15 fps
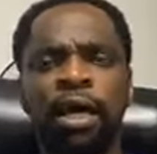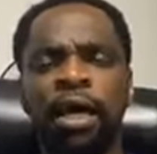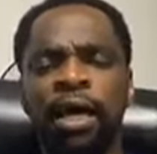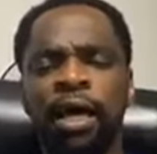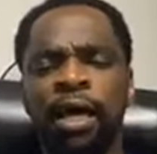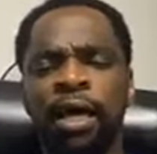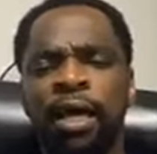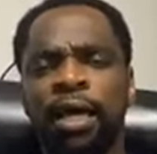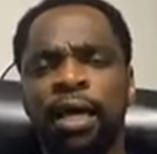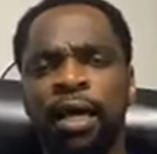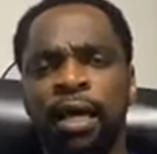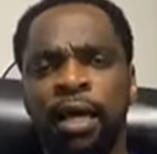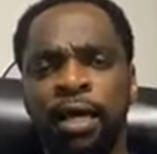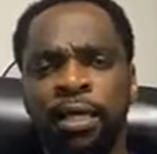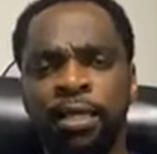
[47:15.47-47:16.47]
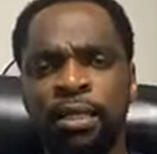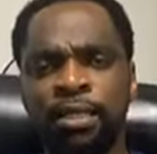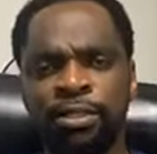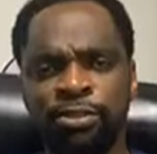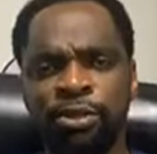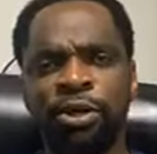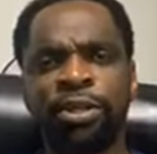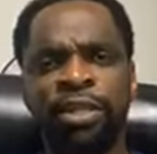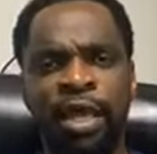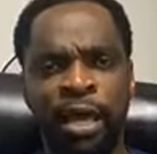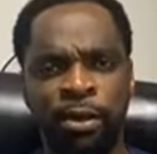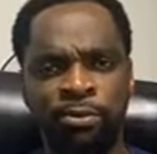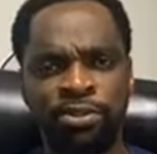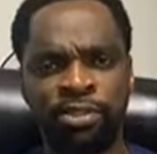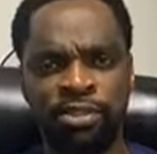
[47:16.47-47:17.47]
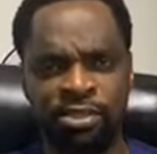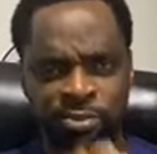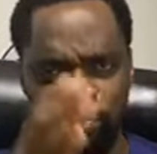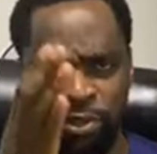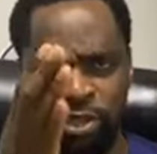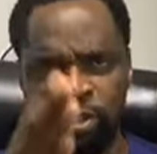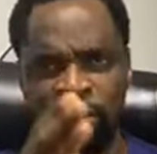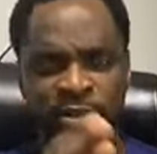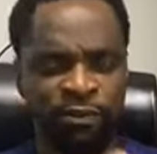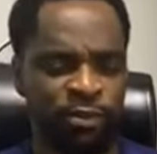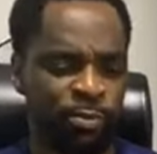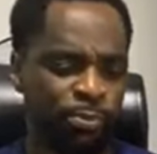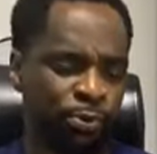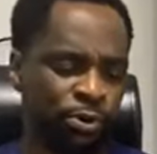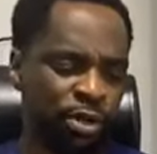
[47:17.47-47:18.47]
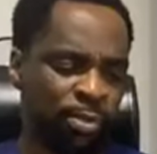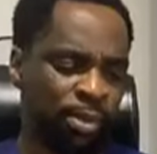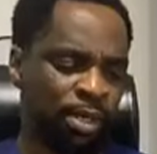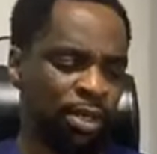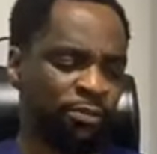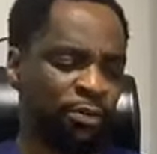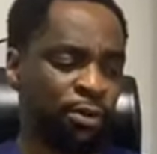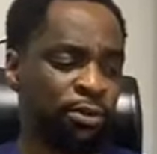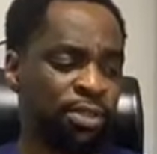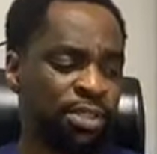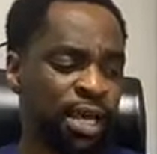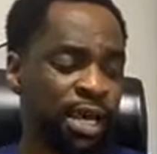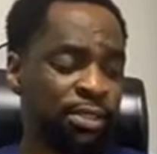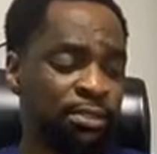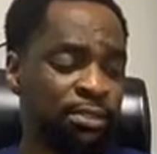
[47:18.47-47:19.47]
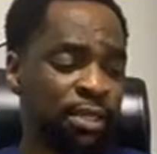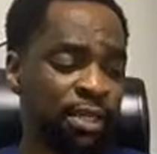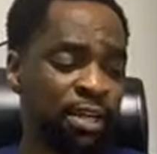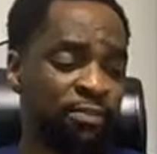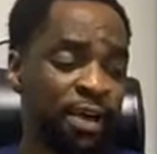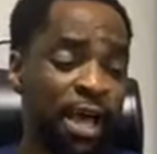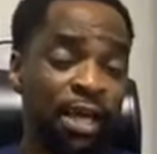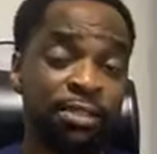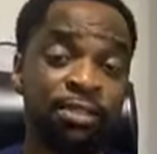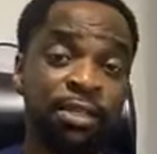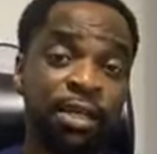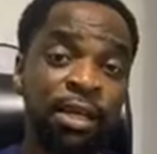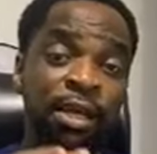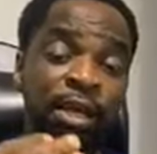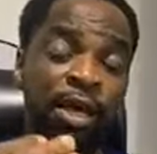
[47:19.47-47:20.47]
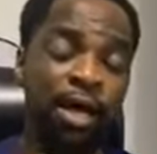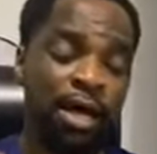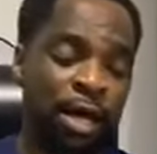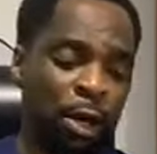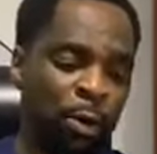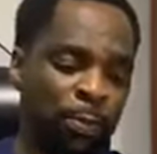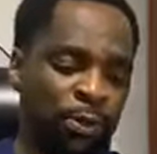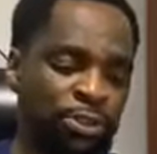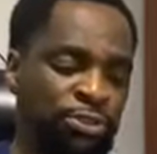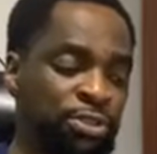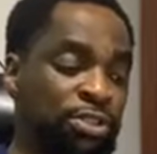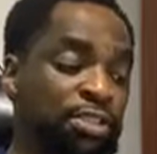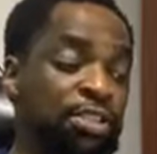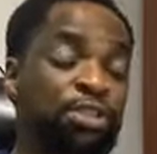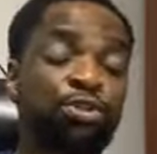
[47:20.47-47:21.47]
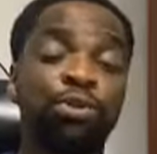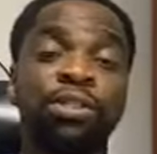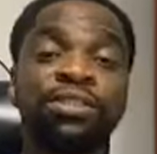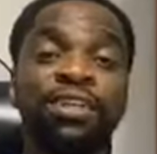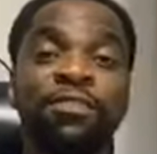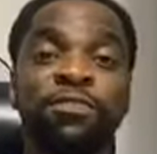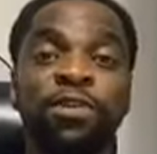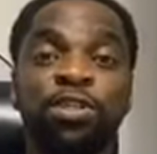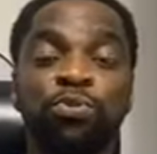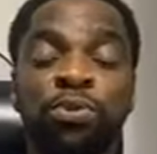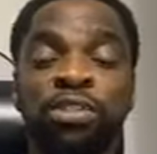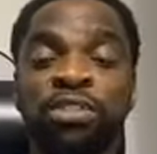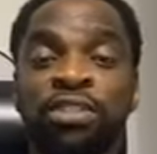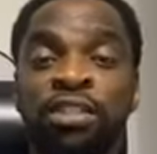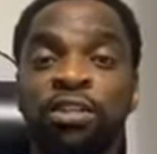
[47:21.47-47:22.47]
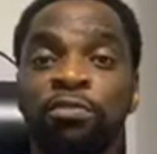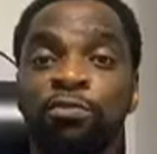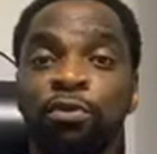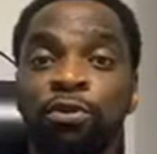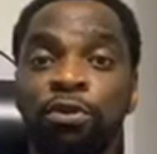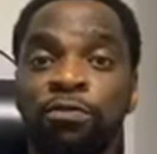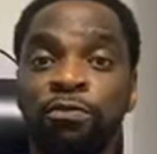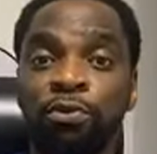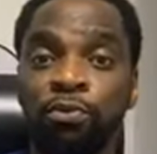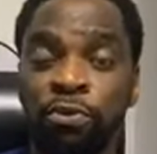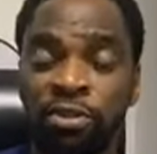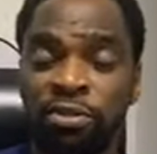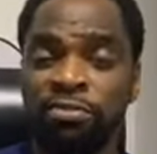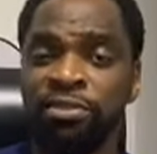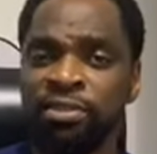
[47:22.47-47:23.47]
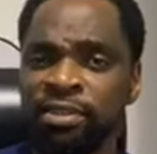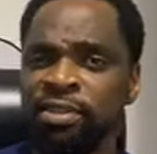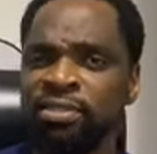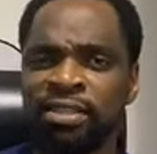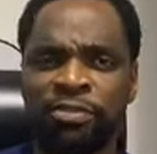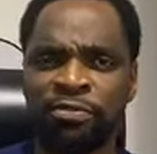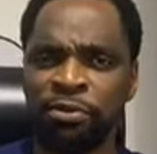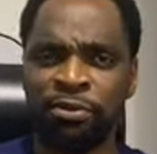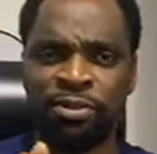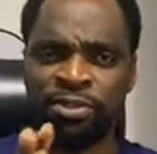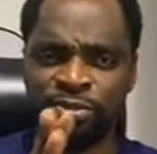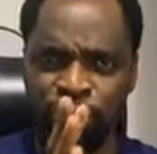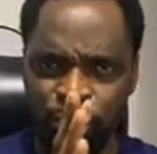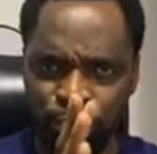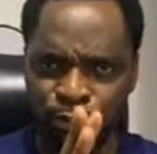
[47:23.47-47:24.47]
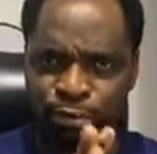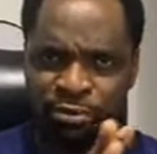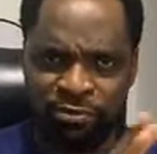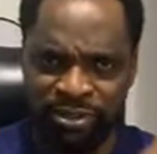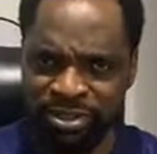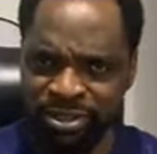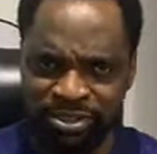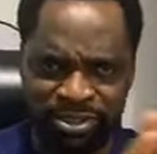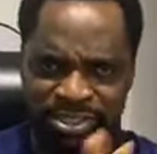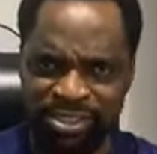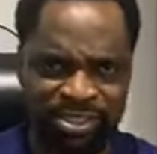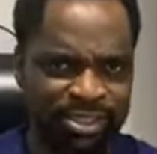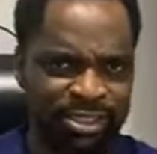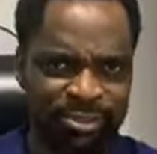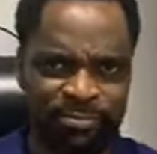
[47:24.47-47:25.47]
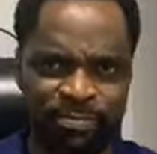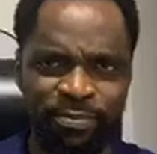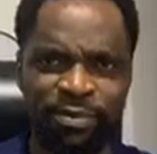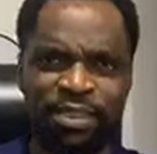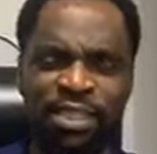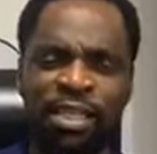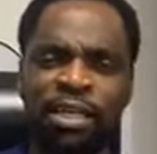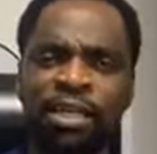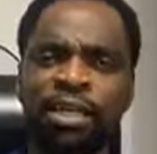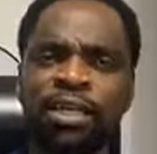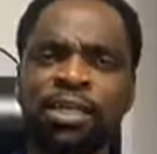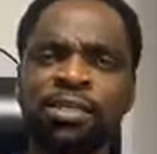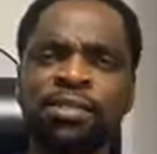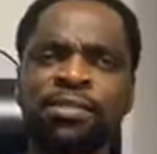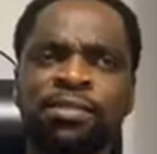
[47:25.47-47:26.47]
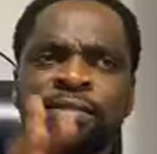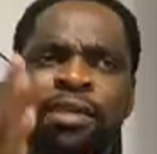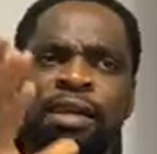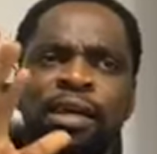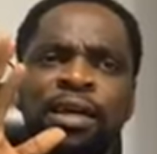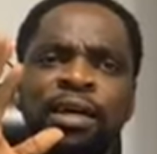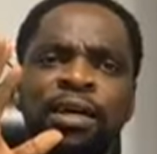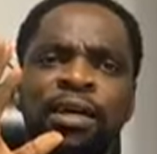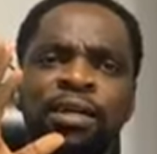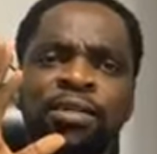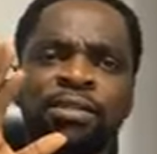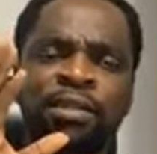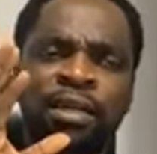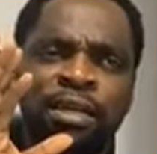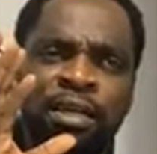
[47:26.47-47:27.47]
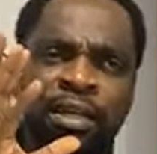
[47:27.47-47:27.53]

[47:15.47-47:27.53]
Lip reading: now. Since the beginning of the program, and I've had opportunities to interface with each and every one of you. One of the things I've always told you very critically is the